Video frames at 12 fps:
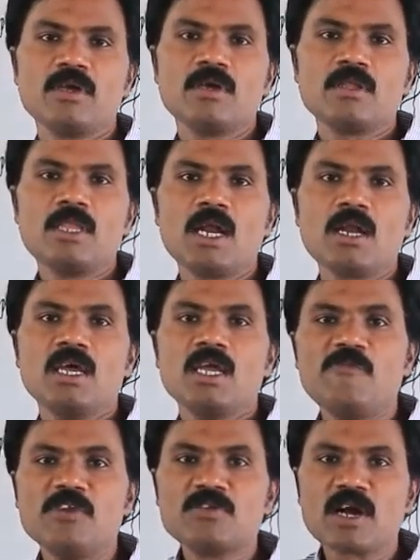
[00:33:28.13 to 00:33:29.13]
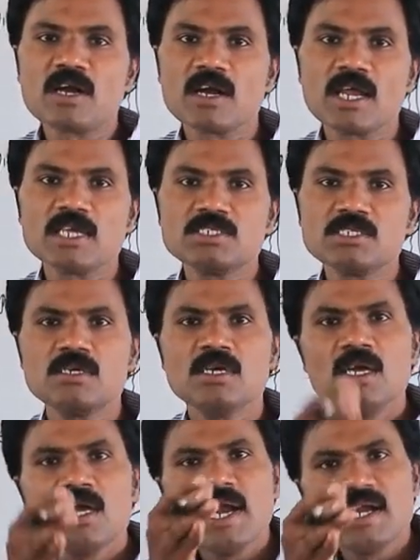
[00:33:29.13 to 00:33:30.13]
Then if it is not attached,
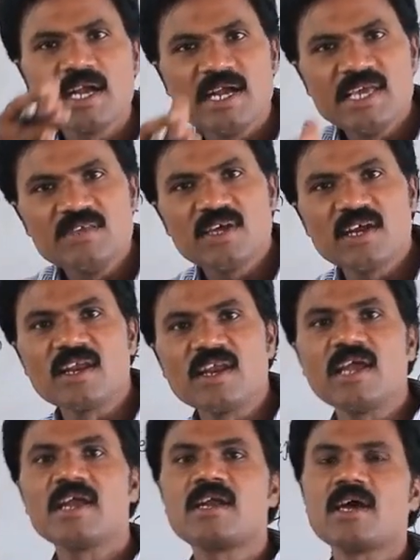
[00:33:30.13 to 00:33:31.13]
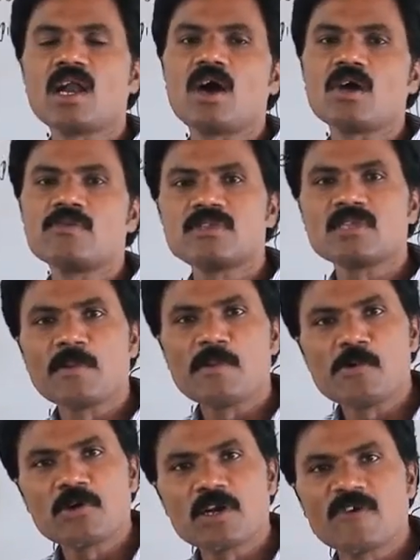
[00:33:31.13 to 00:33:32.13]
it degenerates along with some
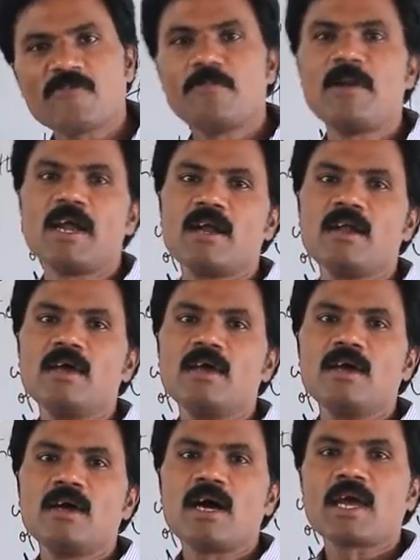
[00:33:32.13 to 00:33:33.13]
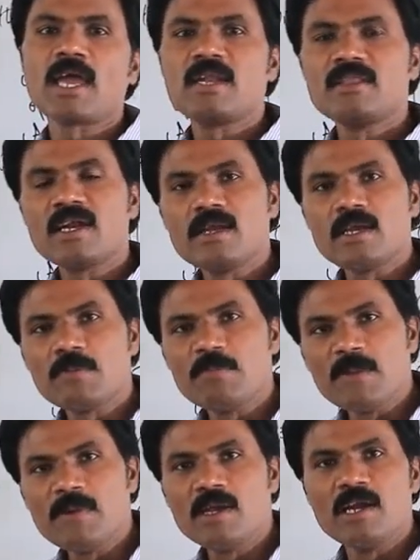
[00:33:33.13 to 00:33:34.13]
amount of blood. Again, that it
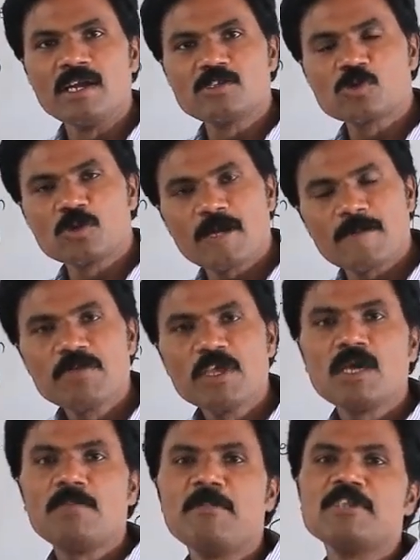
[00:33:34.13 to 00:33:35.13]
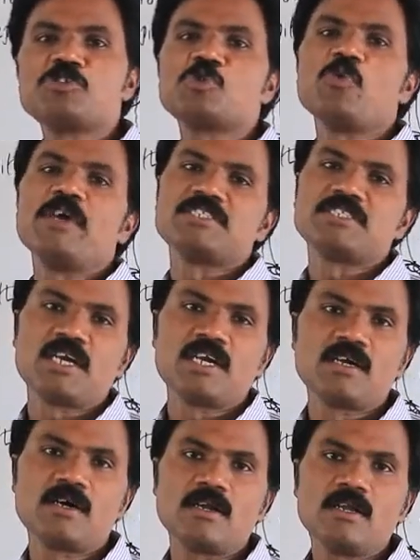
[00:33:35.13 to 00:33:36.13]
may be leads to the menstruation
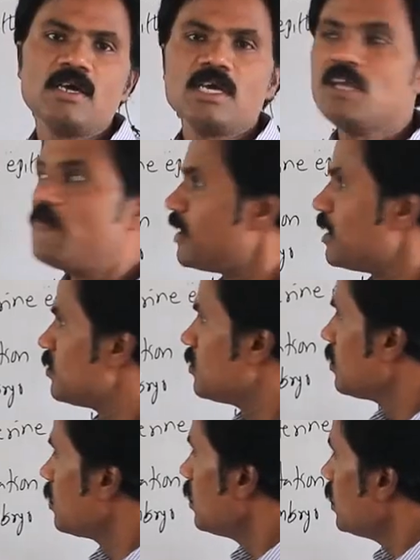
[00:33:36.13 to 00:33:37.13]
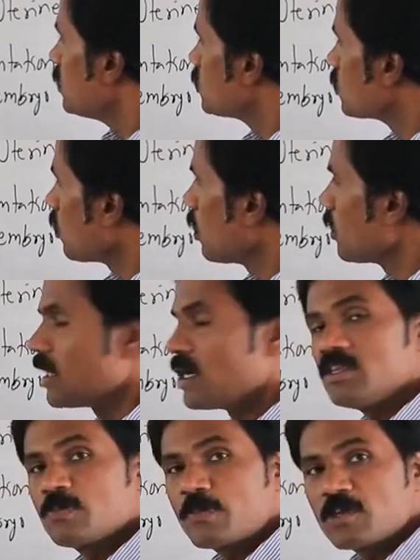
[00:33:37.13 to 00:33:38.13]
and all. If it is strong,
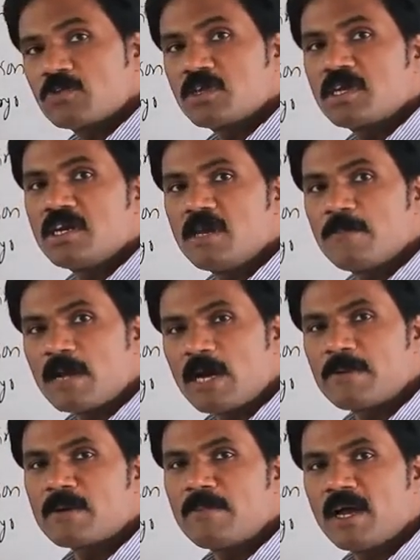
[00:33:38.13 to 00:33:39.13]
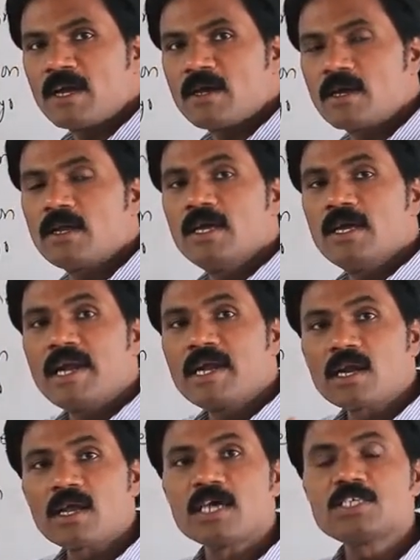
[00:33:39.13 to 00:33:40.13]
it is present in a proper manner, it
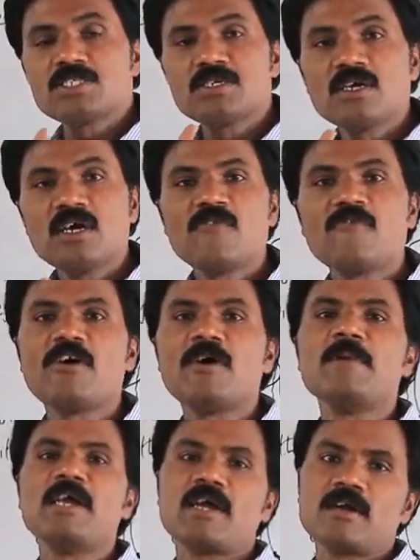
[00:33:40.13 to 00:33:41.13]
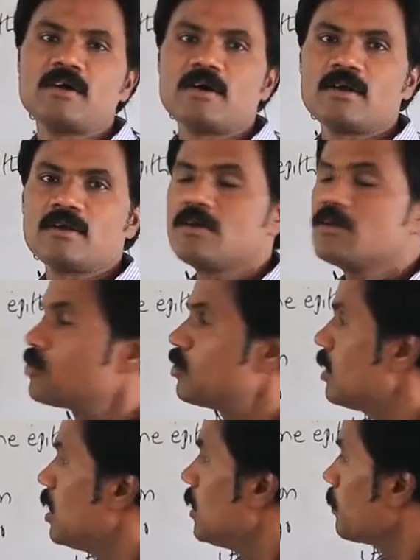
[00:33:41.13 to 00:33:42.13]
attaches firmly and all.
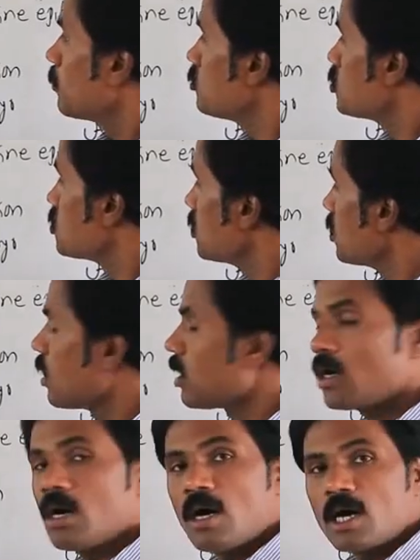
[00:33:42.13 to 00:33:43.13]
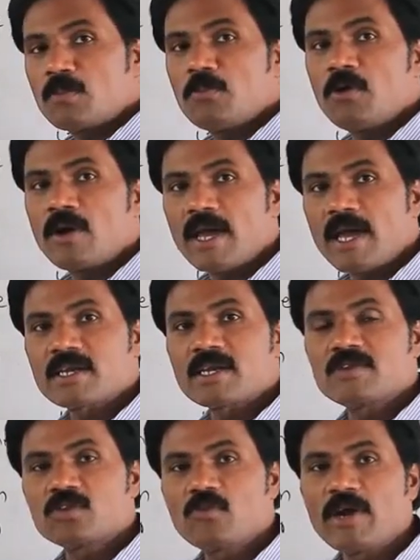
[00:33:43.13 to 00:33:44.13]
So progesterone hormone act
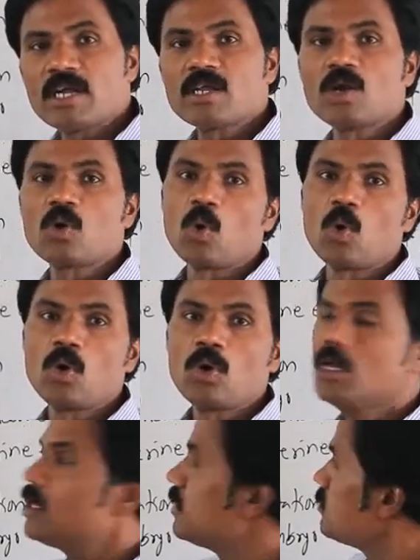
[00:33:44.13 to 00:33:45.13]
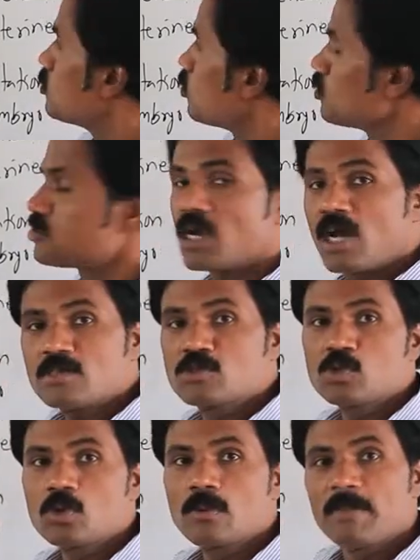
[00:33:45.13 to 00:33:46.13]
as a vital role. Estrogen
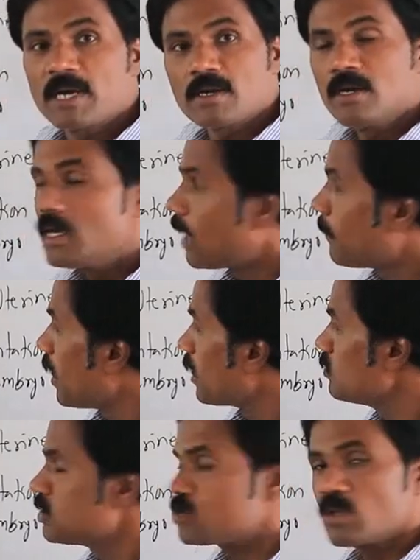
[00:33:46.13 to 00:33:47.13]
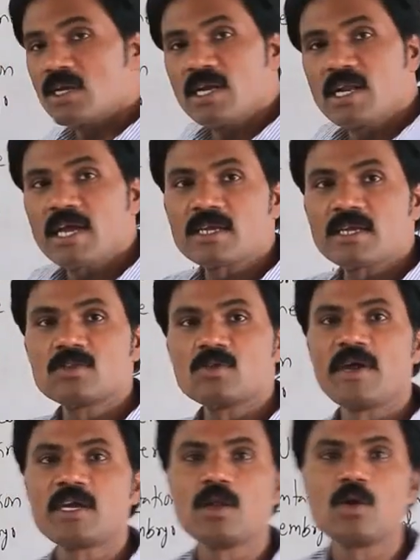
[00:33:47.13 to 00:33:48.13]
also, but among this one, it acts as a
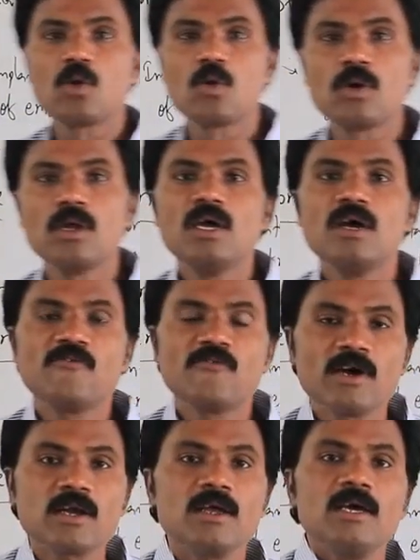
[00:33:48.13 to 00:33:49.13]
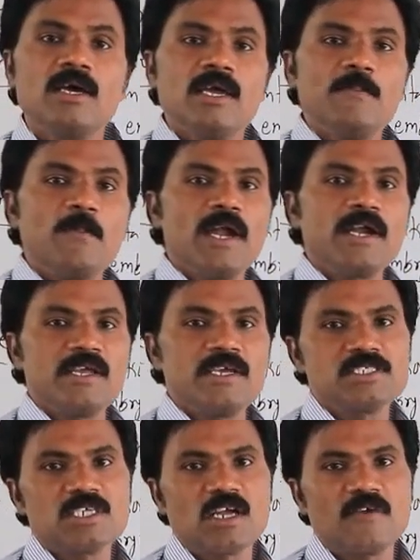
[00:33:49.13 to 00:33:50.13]
vital role for
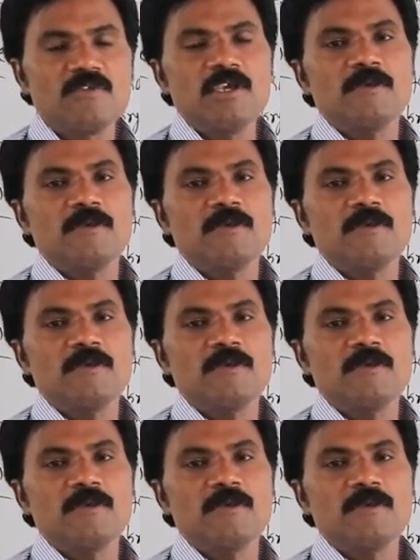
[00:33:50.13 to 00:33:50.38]
implantation of